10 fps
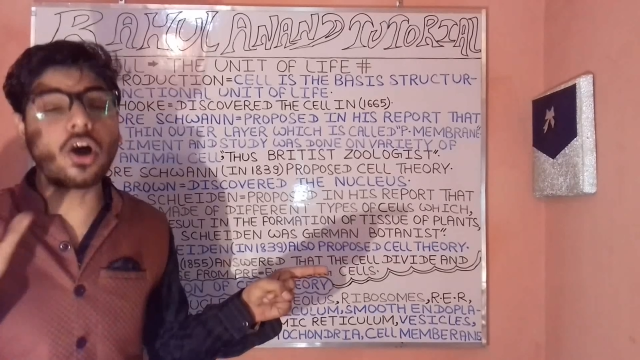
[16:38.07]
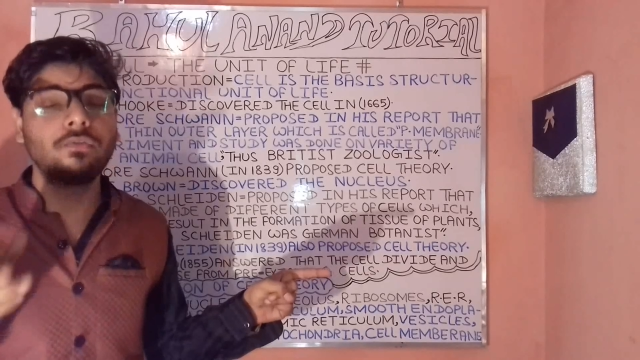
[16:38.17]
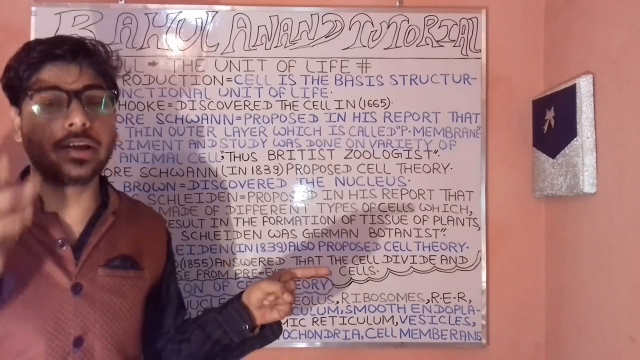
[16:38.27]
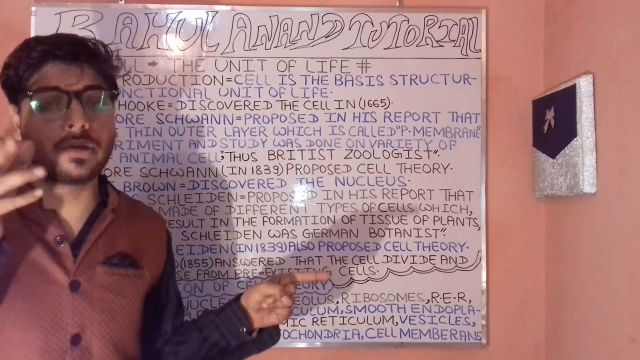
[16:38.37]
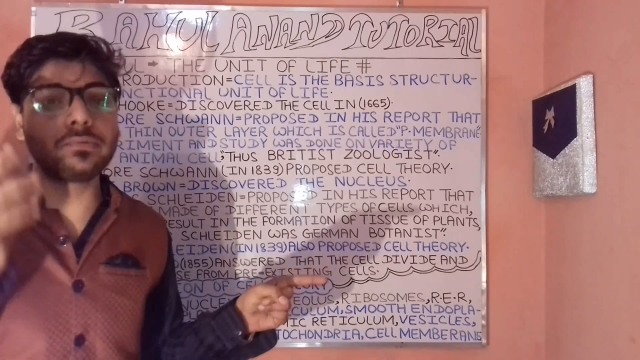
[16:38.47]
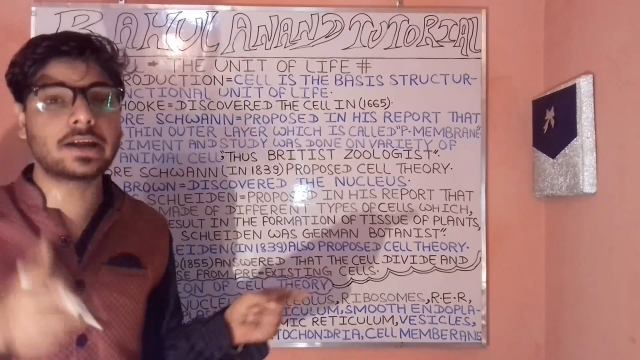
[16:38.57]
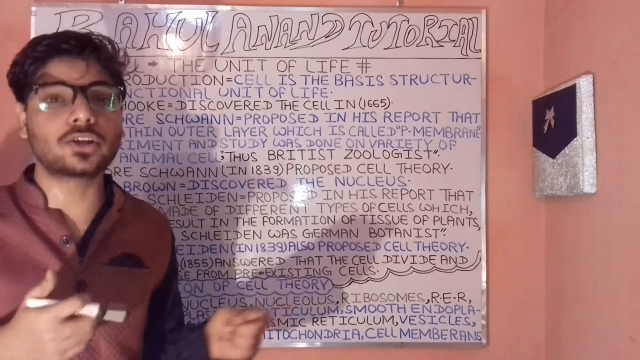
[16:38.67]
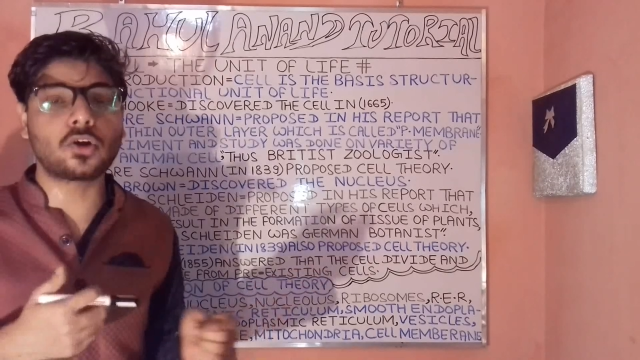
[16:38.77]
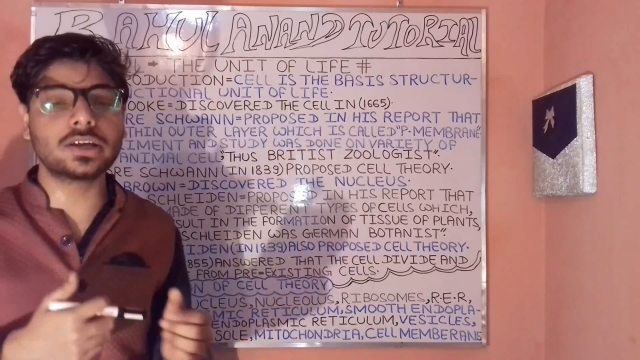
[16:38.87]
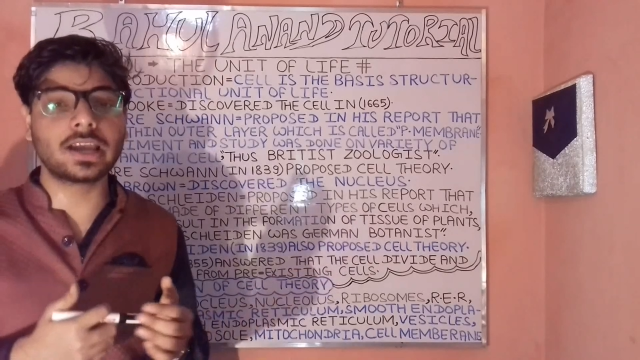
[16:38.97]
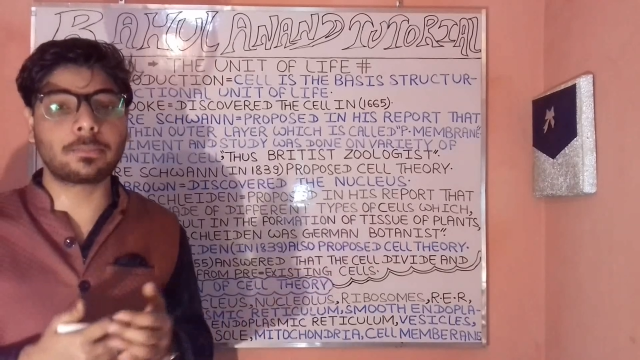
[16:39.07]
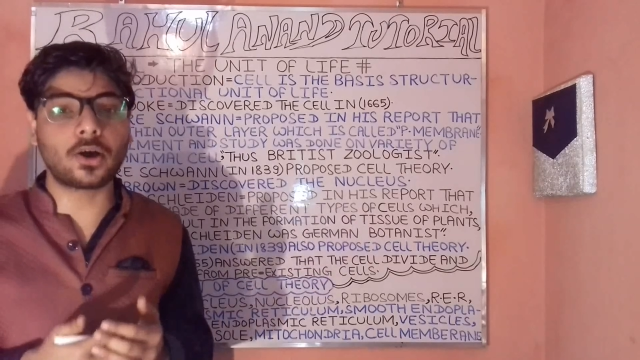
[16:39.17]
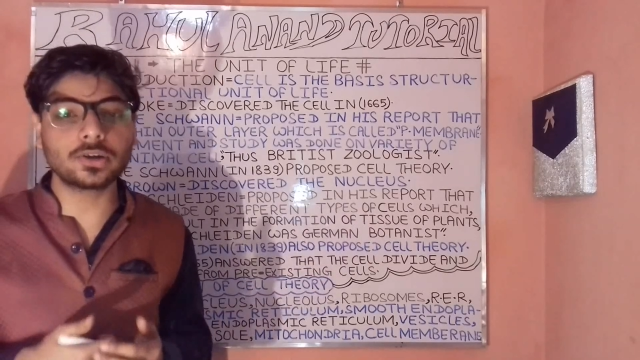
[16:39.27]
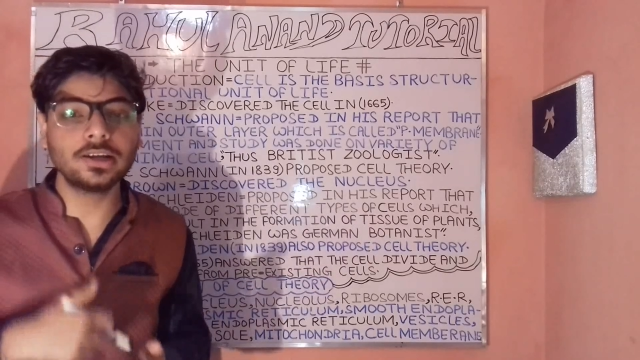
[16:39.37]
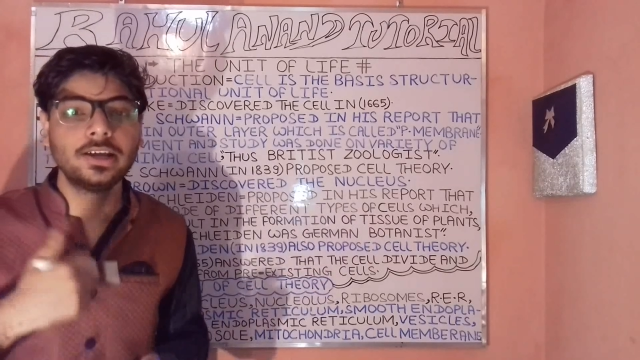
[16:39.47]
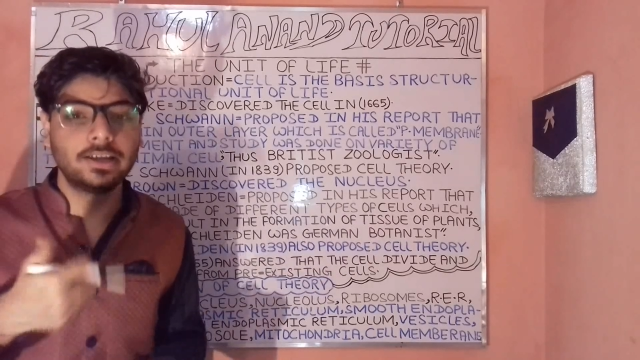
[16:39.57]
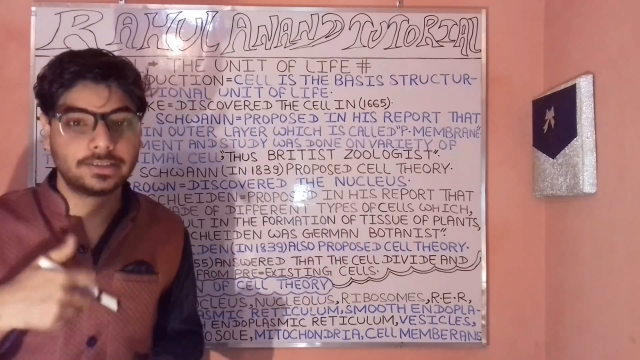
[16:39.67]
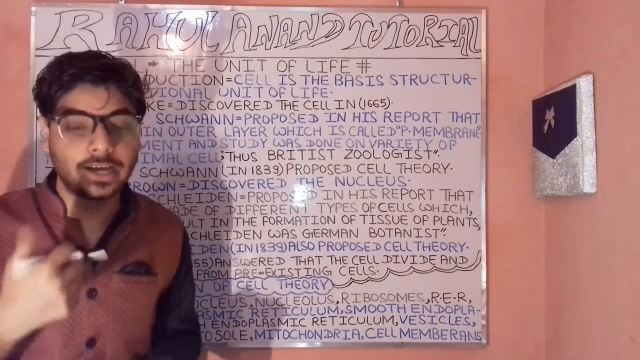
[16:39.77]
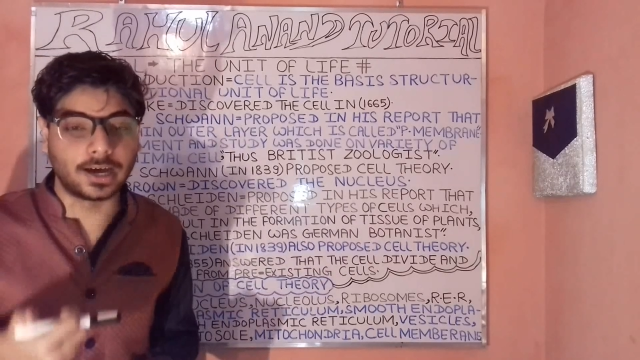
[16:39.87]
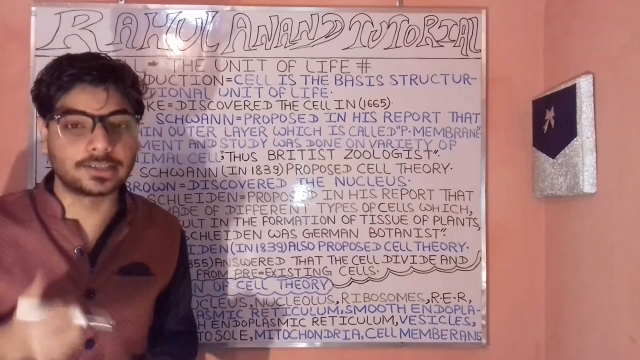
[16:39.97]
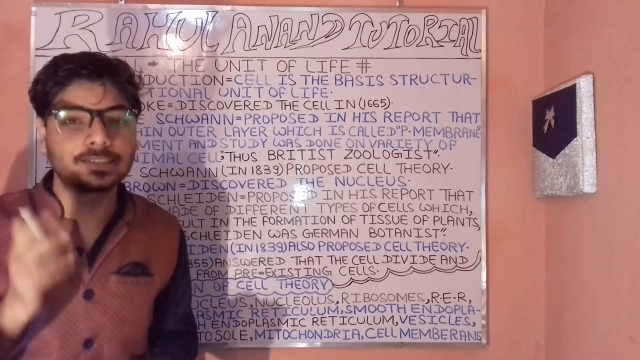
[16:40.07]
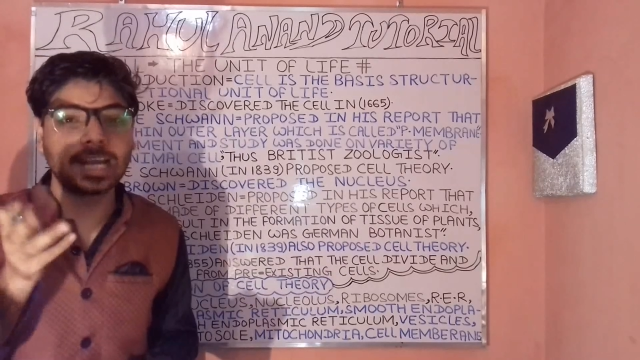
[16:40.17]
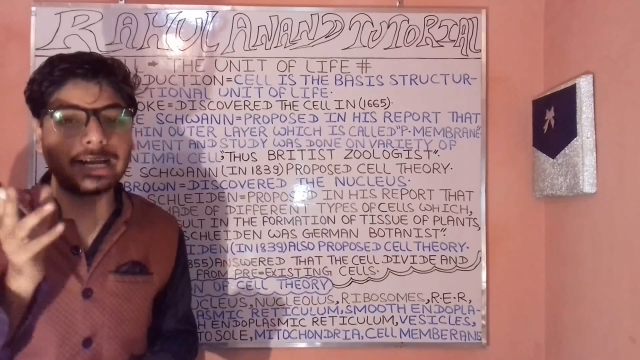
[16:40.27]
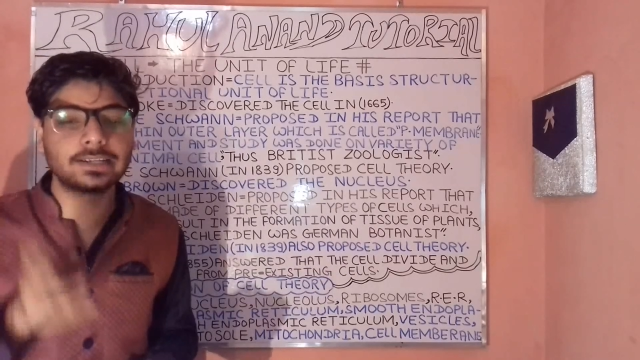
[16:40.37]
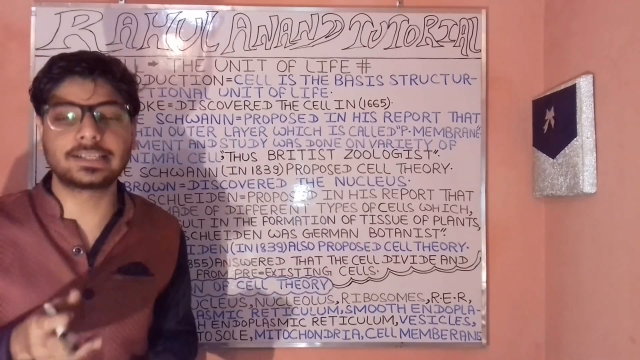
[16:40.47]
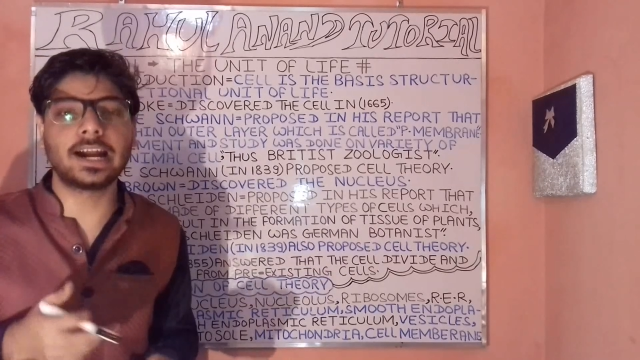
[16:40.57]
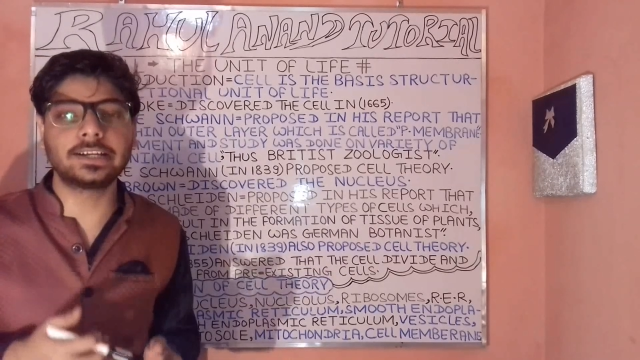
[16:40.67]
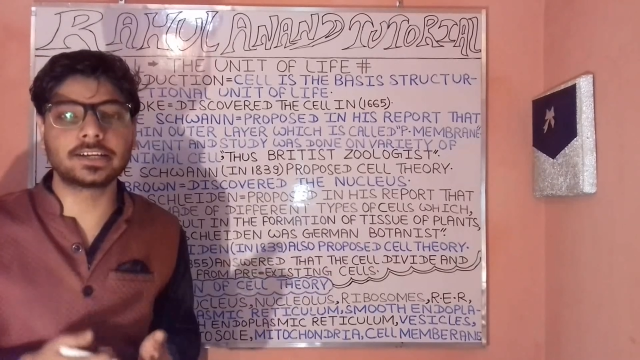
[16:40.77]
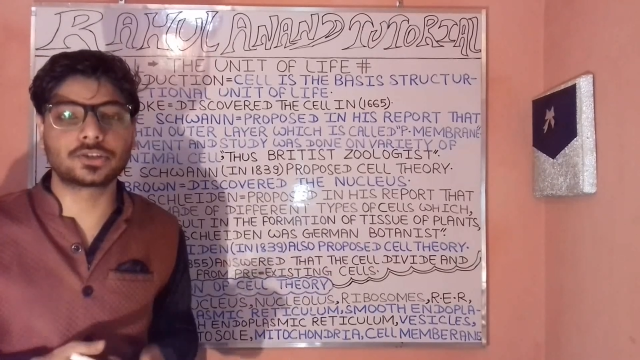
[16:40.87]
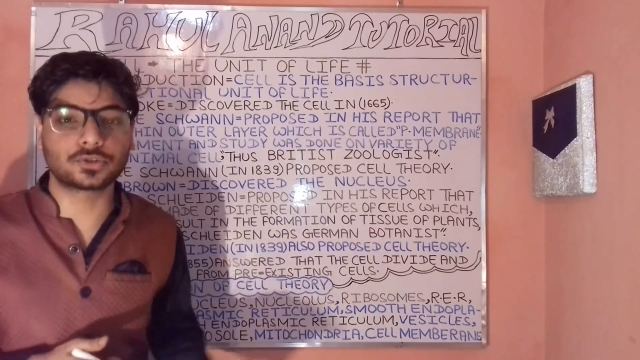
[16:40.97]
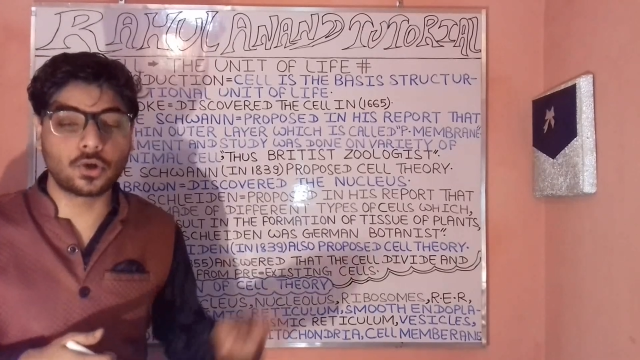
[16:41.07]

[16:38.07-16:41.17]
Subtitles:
Often when we are talking about the scientists,